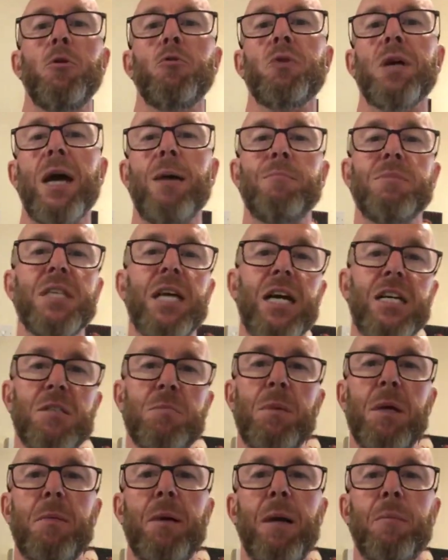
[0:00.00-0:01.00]
excuse me,
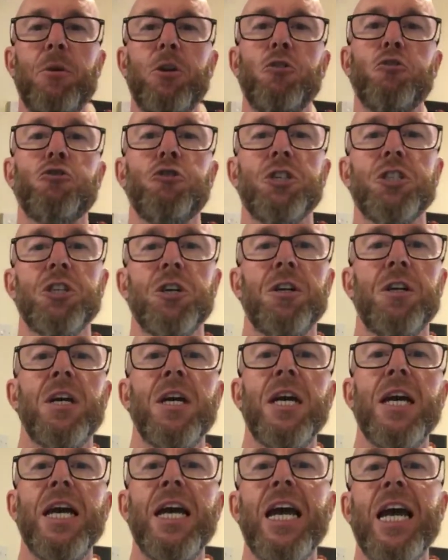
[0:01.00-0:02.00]
ask me about my
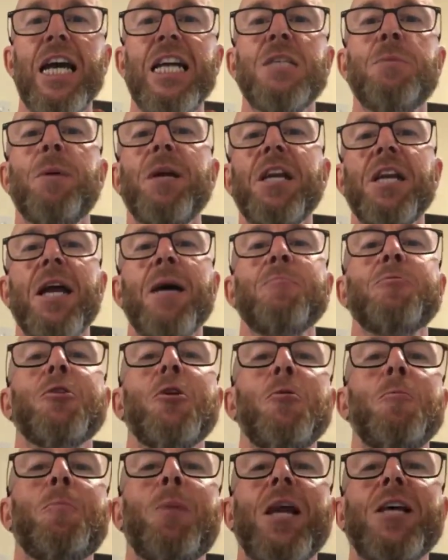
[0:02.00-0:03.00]
PT, ask me
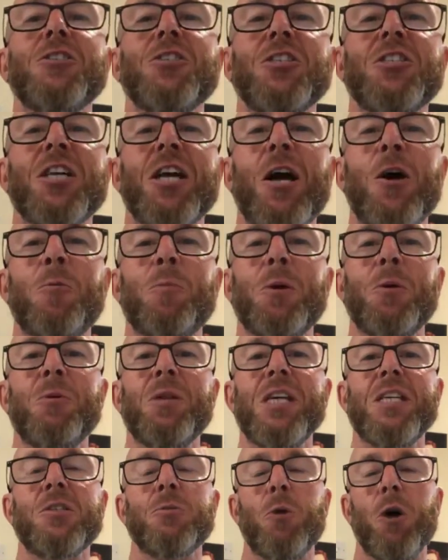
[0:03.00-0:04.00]
about my boot camps,
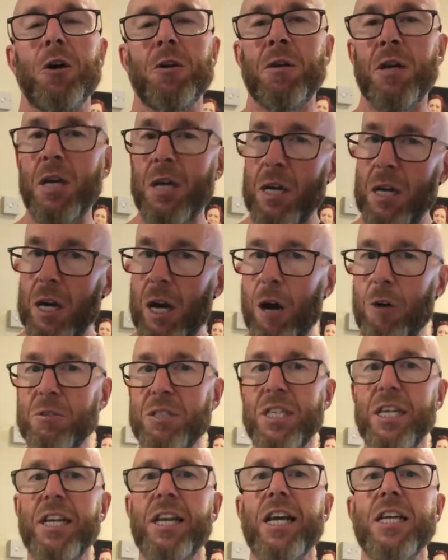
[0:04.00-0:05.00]
ask me about my nutrition.
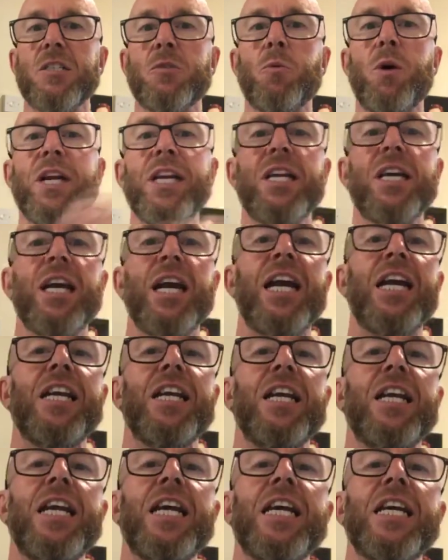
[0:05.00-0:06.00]
It's been an
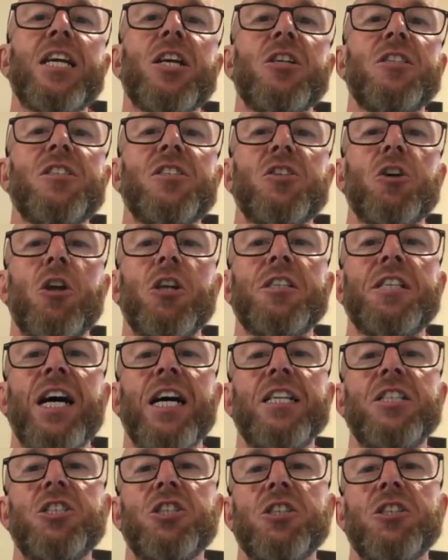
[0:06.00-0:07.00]
absolute pleasure to help you with
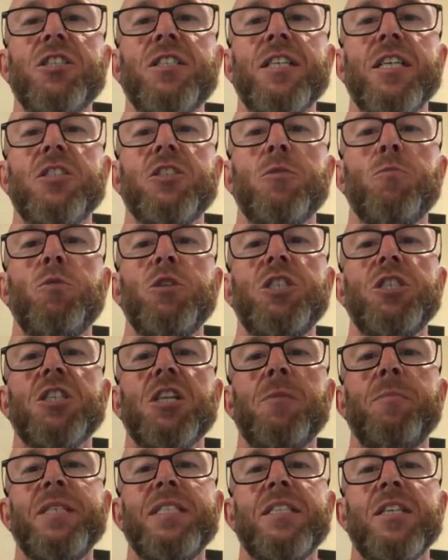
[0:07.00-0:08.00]
this one. I'll
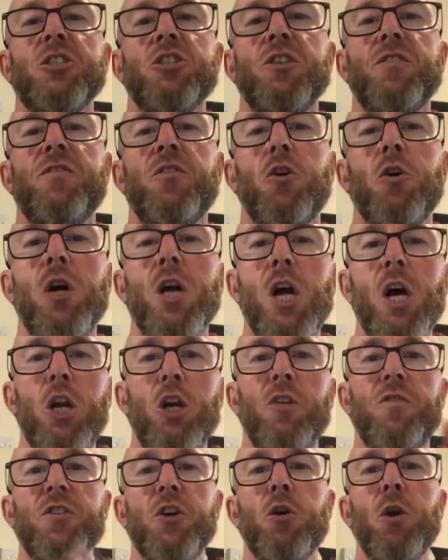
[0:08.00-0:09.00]
see you next week
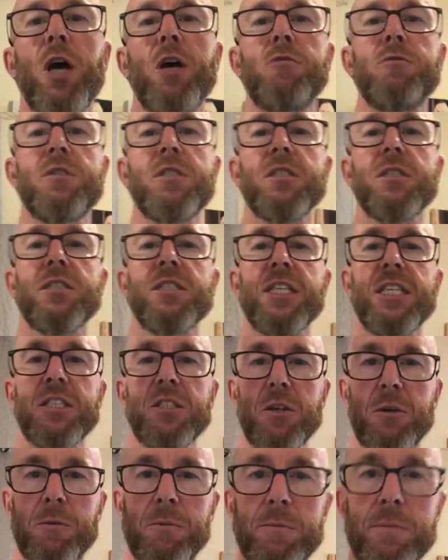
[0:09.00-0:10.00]
in the
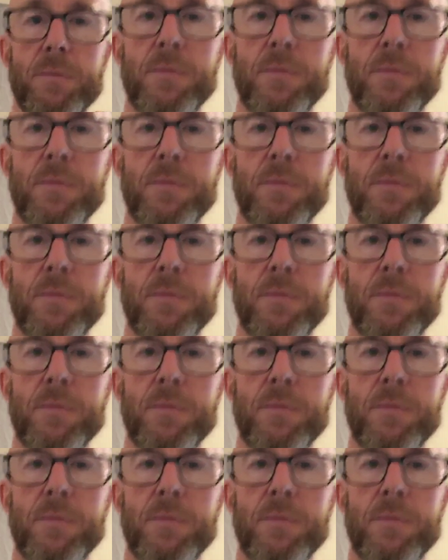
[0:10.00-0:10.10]
consolidation